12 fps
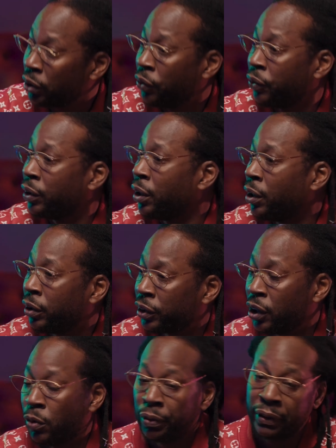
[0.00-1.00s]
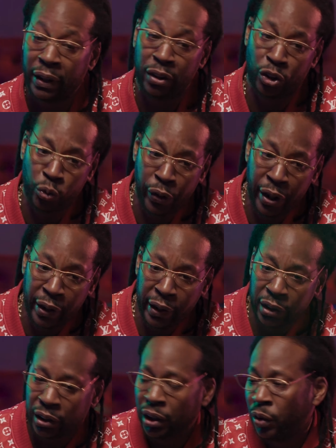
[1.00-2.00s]
over there? Some would say 20,
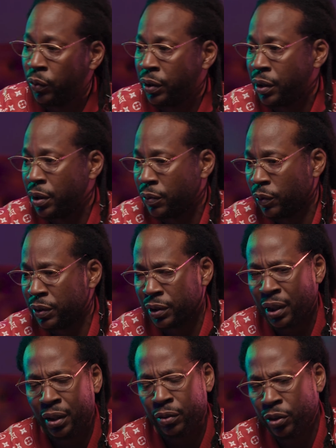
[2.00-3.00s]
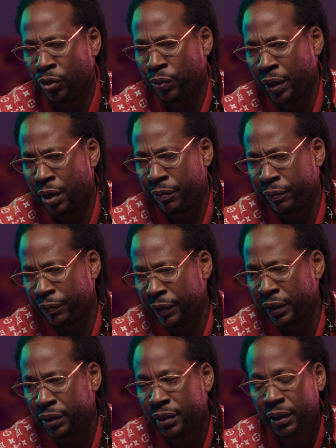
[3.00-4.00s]
some would say, you know, we have
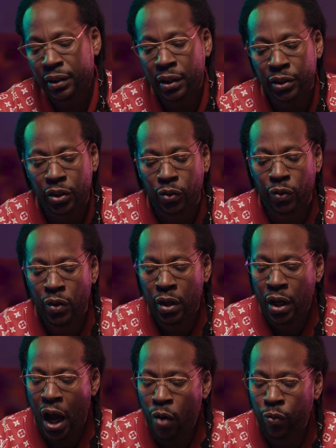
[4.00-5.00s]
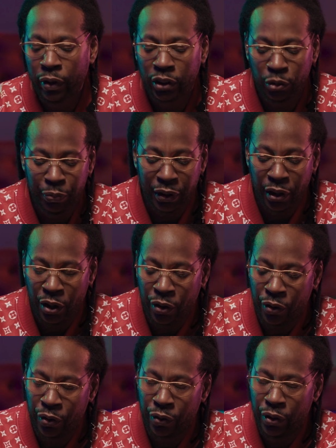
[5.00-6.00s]
this. And so I wanted to be
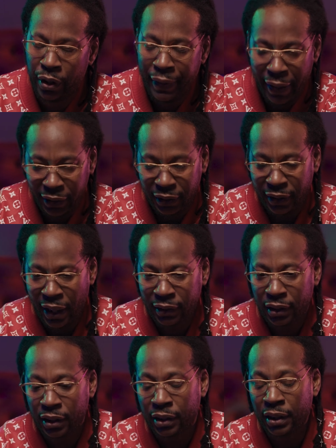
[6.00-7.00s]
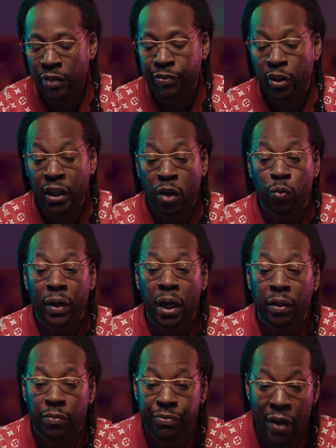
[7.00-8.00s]
known internationally because I felt like when I
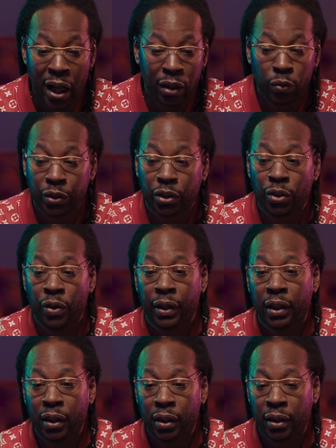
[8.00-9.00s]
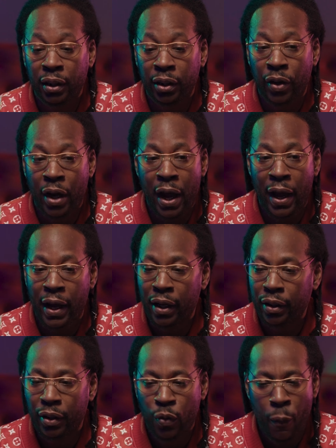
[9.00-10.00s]
finally was going to get a deal, I
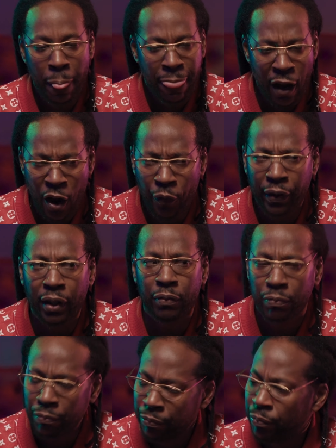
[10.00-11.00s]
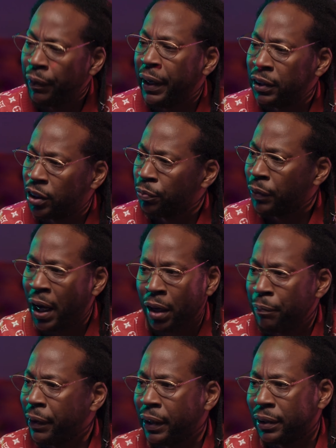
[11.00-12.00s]
already made some. I had
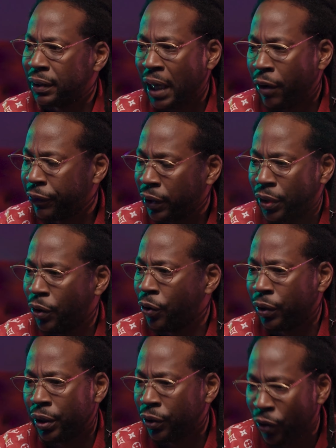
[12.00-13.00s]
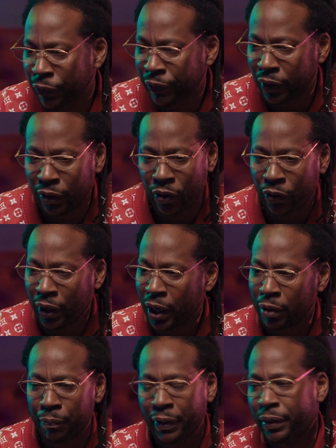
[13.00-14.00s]
been to South Dakota, North Dakota. I'd
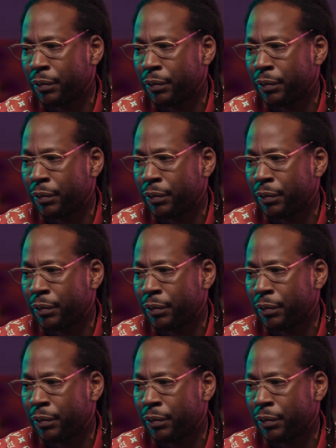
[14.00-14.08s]
have been to